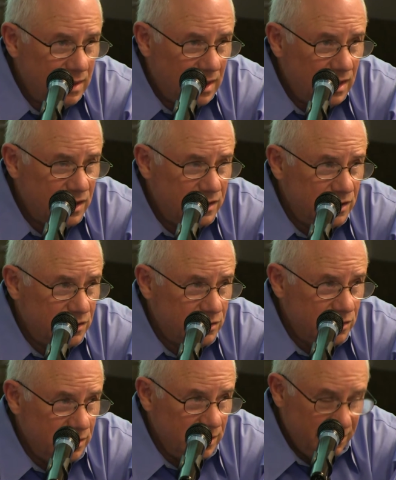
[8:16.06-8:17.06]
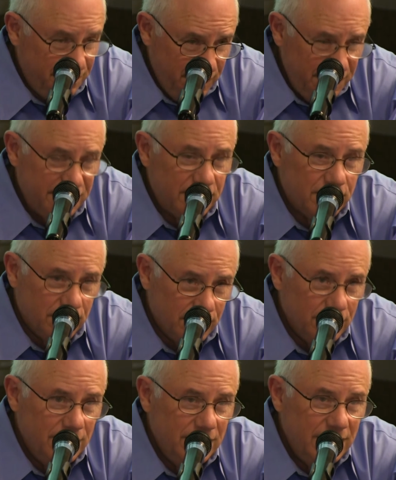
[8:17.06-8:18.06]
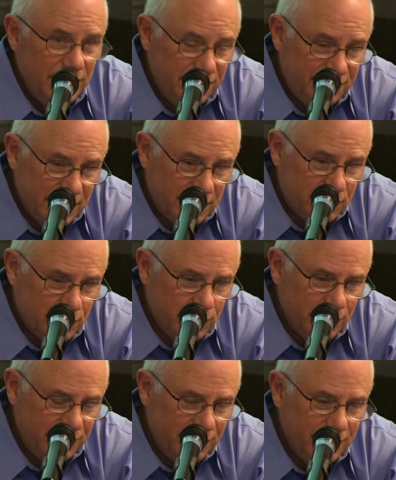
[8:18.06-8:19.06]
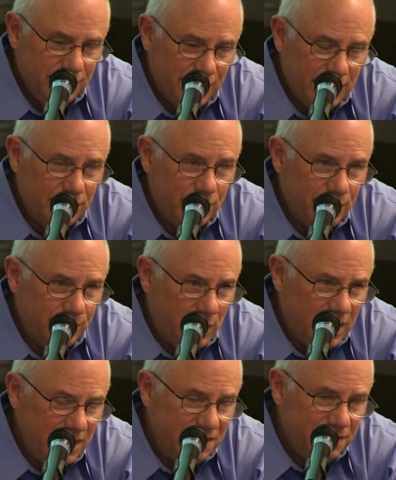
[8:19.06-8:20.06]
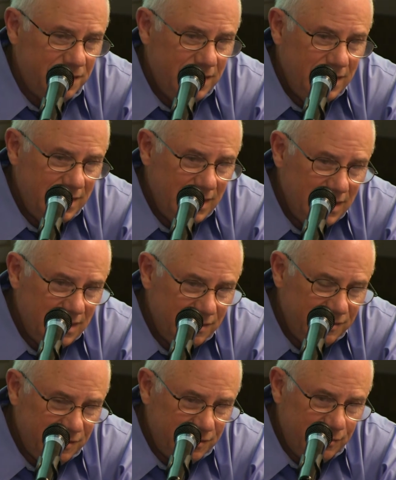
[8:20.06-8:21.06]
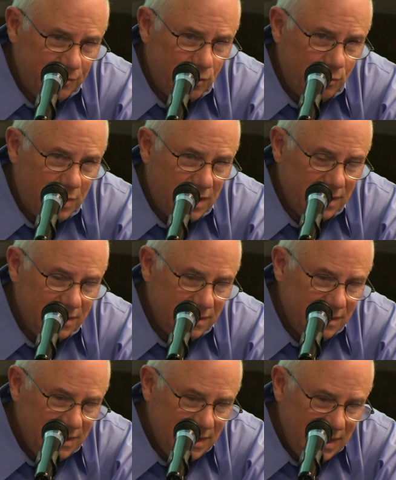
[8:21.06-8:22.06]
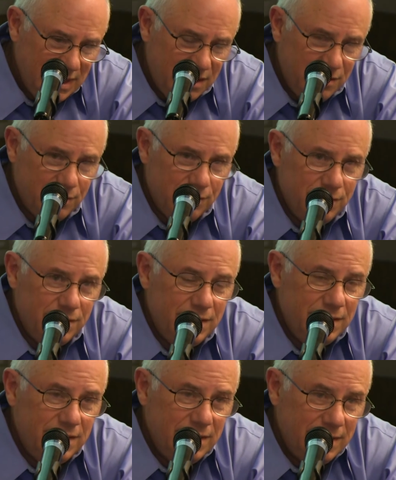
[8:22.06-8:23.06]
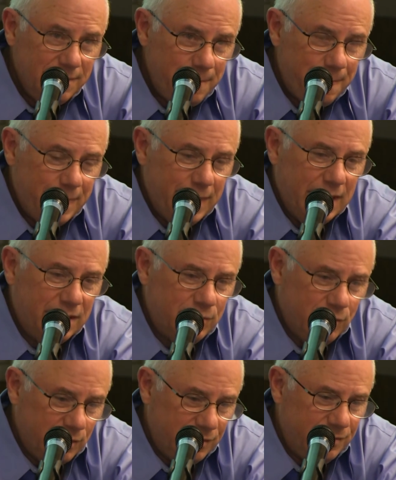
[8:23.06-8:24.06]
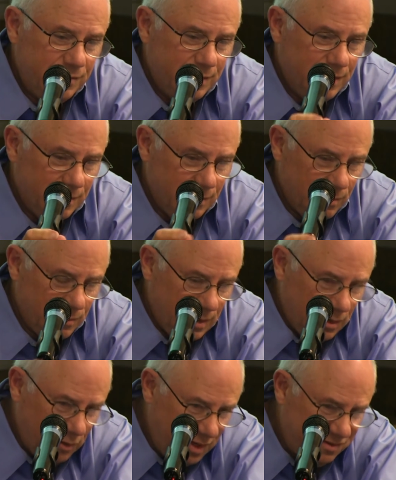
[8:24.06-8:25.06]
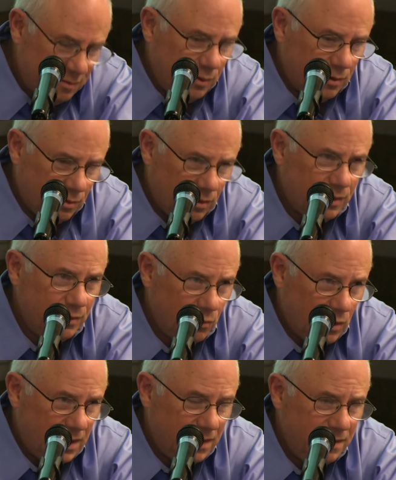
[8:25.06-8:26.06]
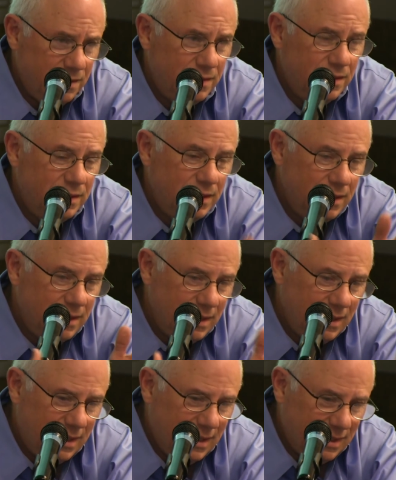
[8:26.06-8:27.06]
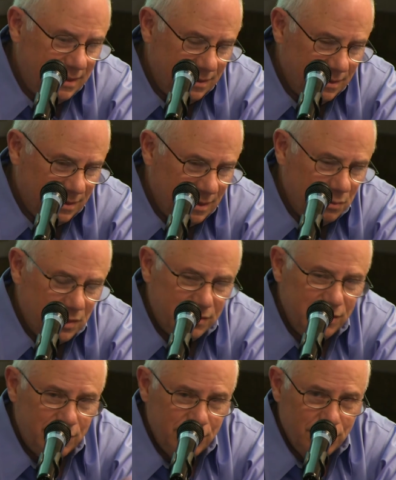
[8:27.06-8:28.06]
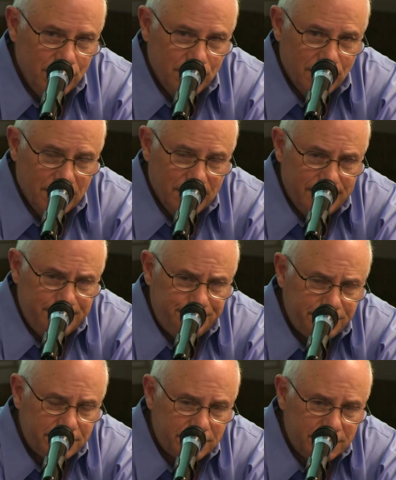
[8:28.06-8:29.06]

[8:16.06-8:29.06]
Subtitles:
architecture, physical sectors, 512 bytes, and a 64-byte header that was erasable all in one, had the ability to